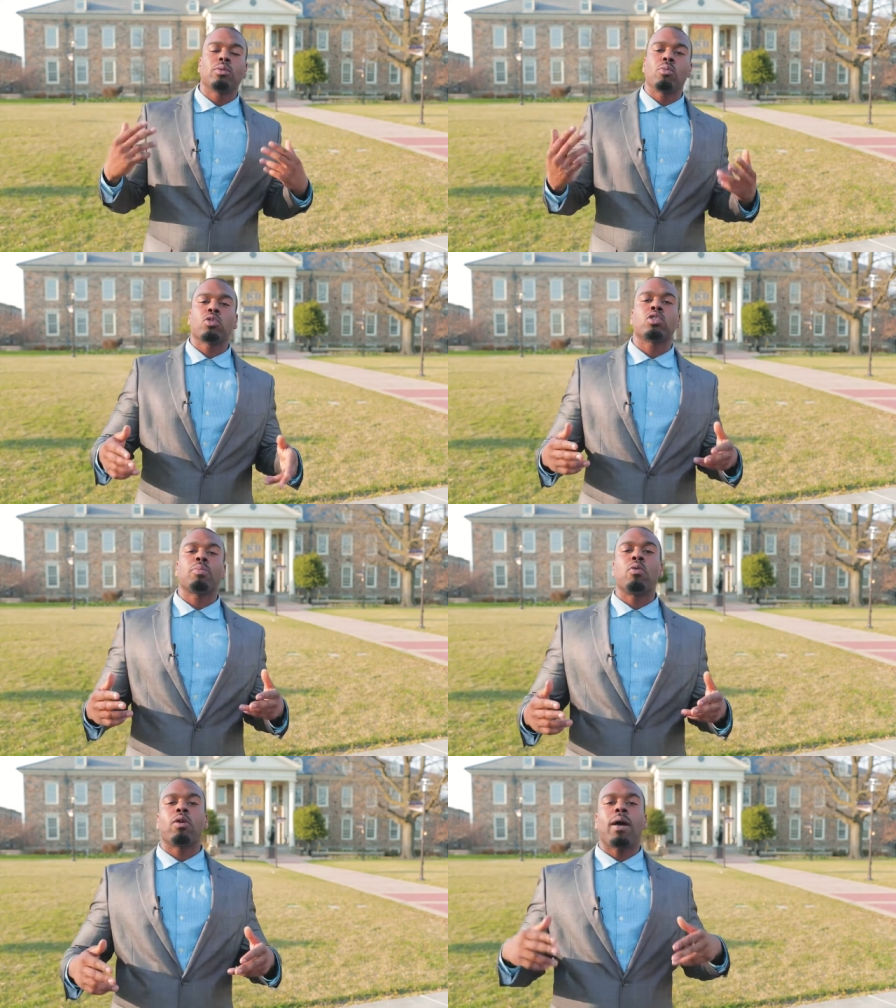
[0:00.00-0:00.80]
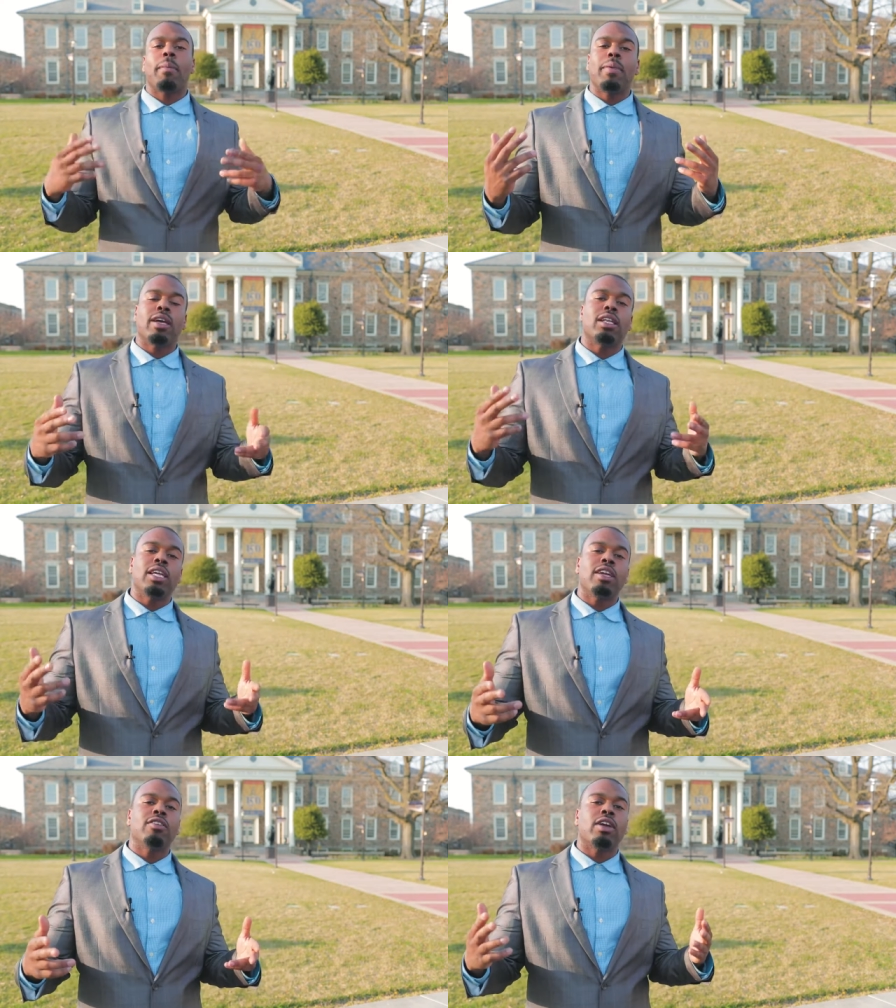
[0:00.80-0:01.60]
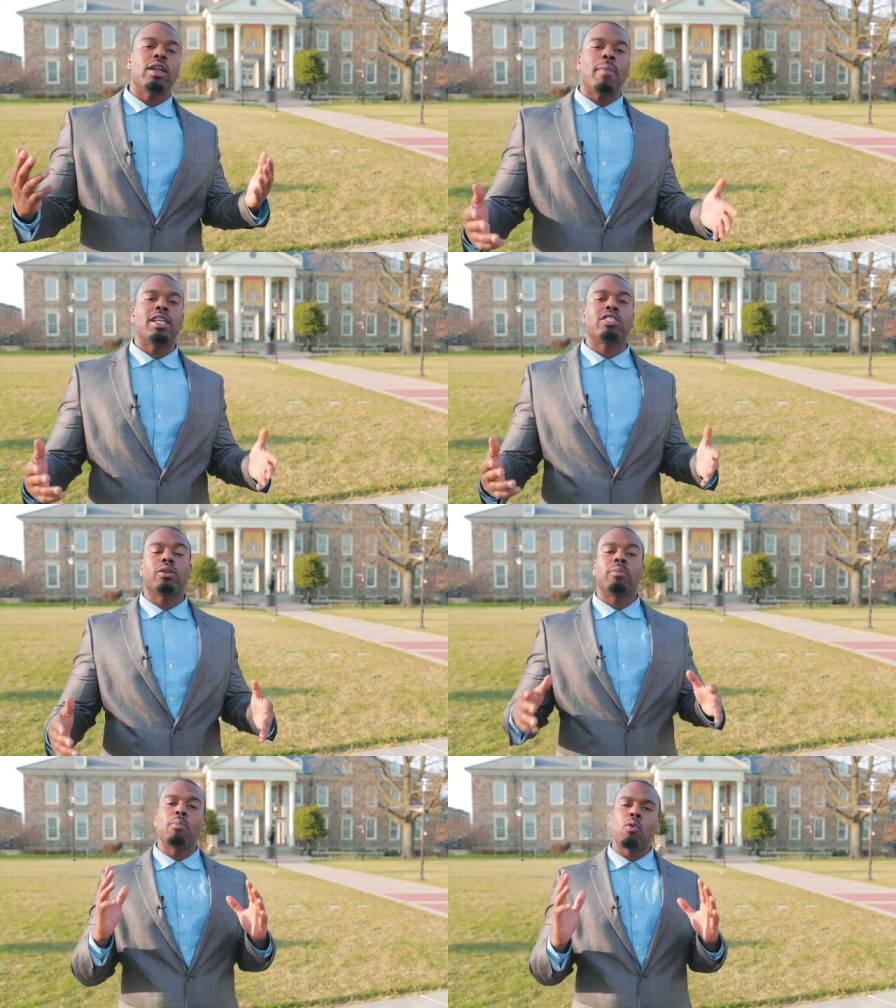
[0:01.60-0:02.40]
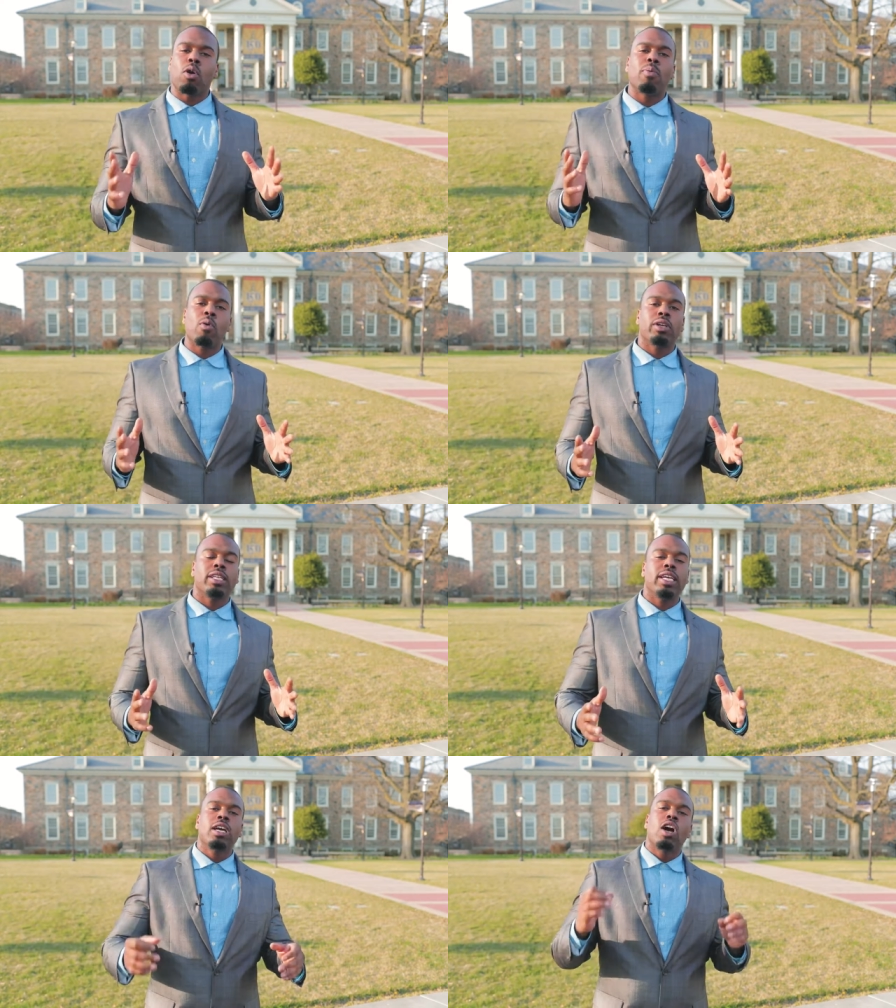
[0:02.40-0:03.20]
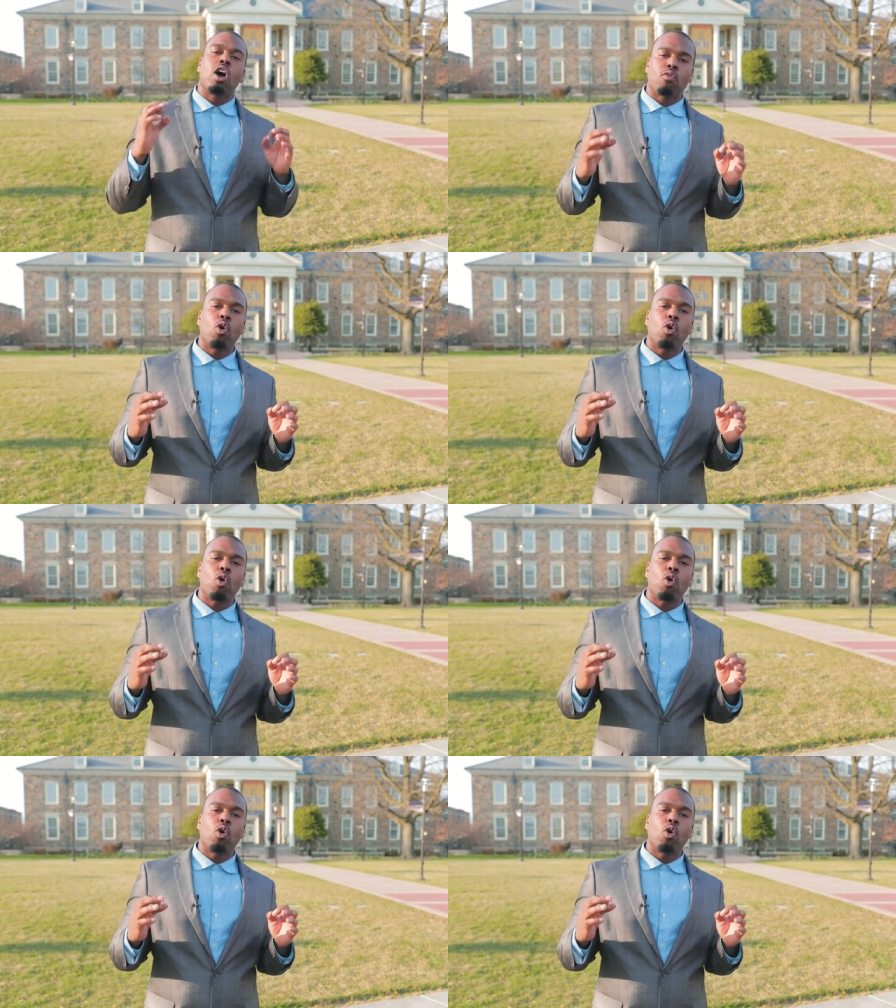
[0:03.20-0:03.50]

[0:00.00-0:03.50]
more support by being a leader and a mentor, but more importantly, a